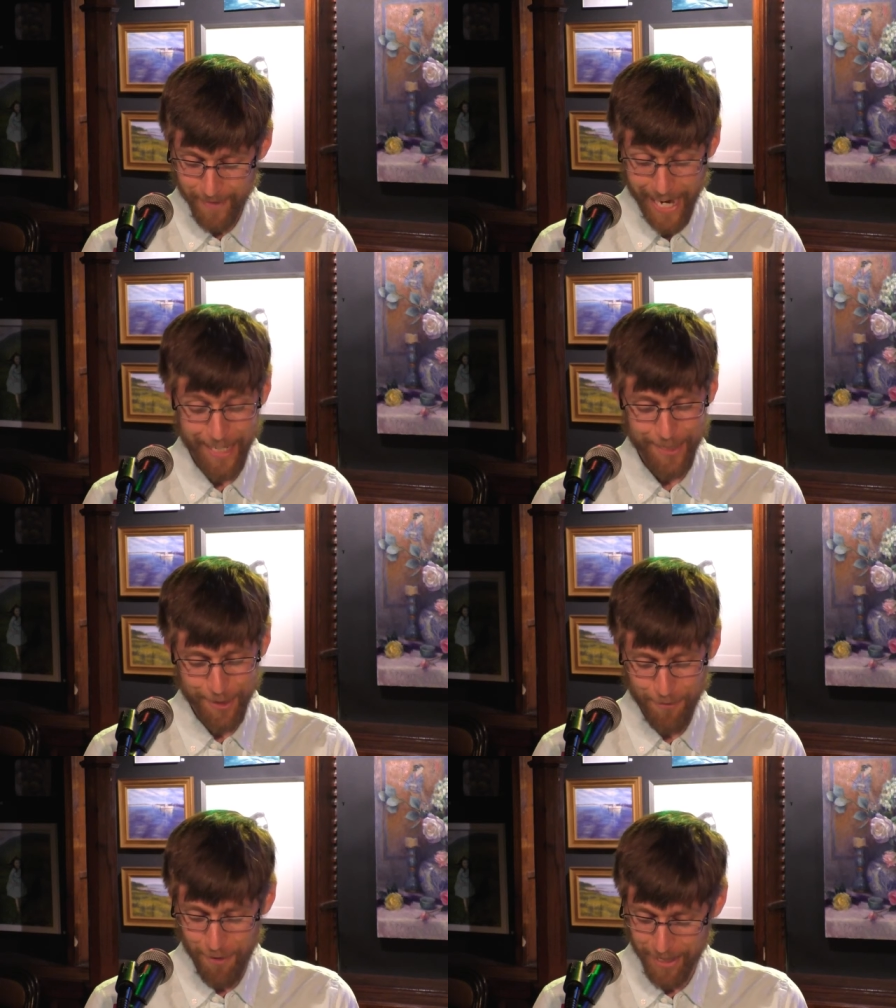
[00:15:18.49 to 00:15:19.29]
Actually,
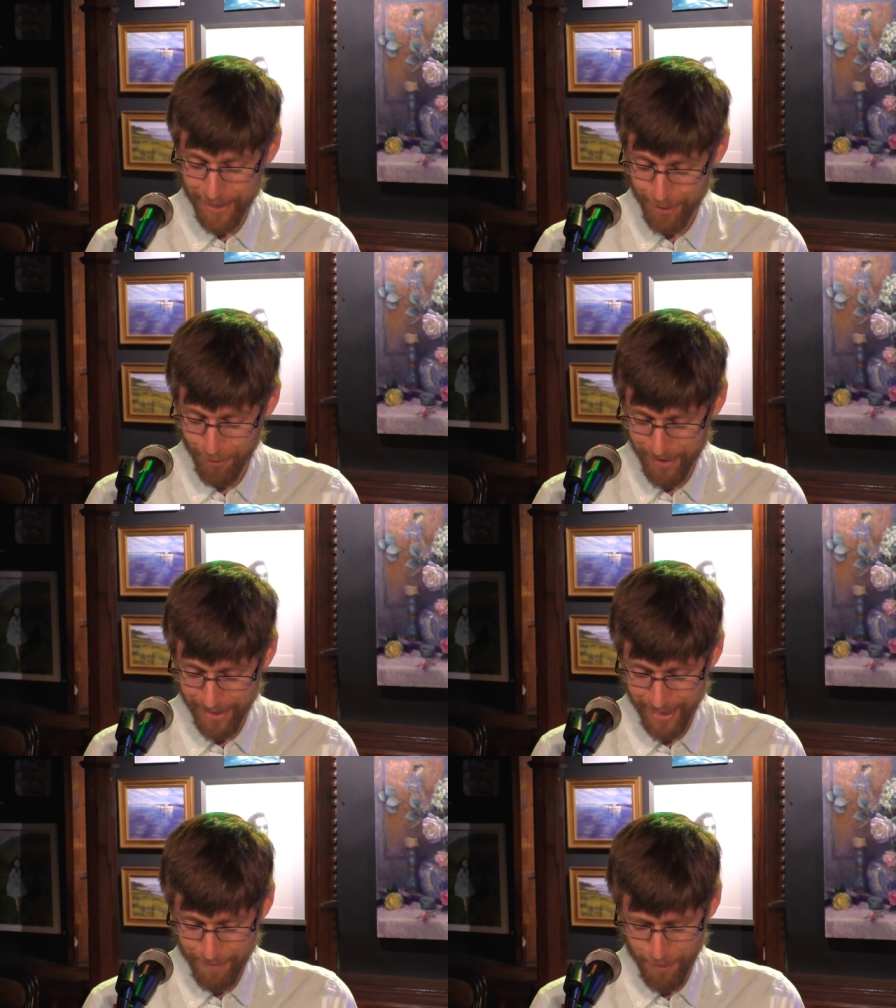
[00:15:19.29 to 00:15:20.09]
there's a funny story to
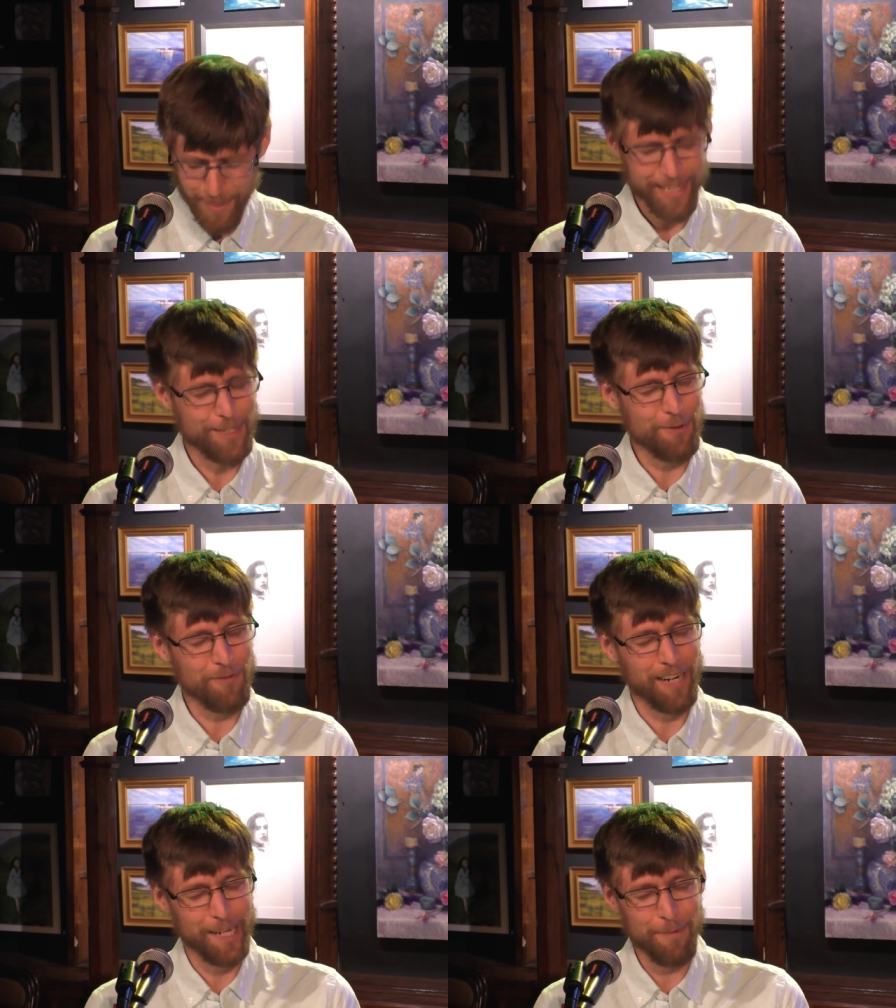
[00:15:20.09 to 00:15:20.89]
this. I'm not too
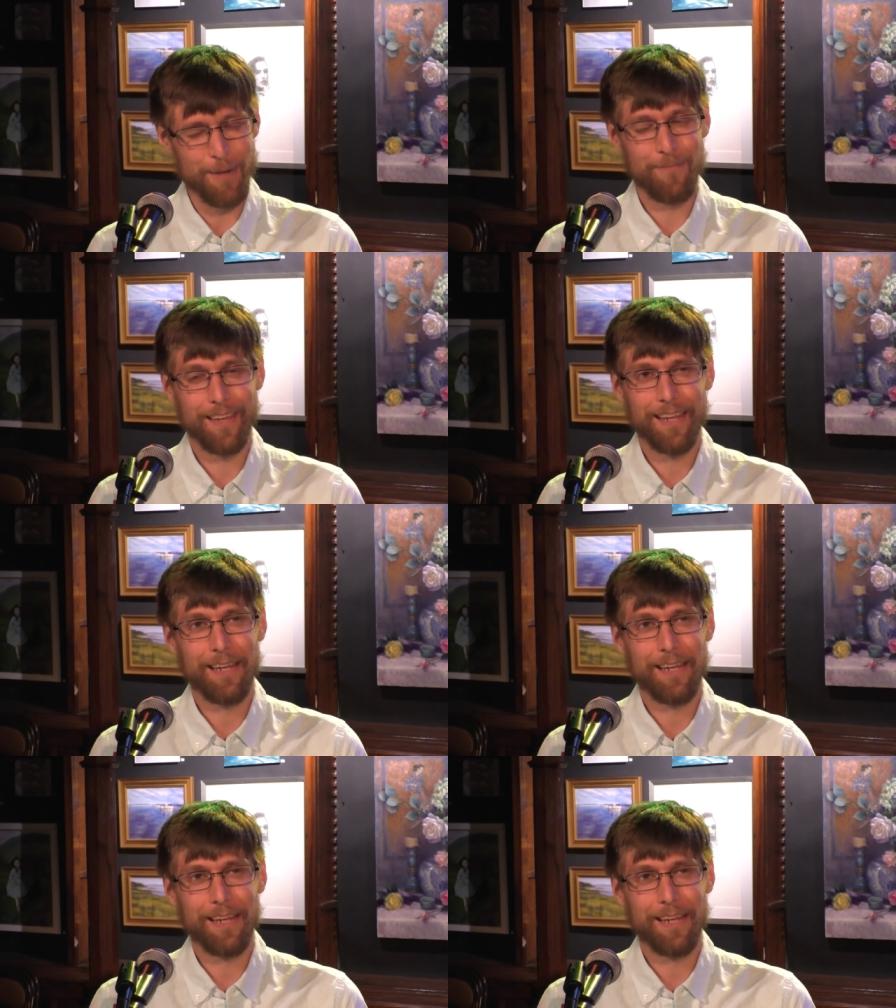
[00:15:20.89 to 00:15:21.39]
funny, but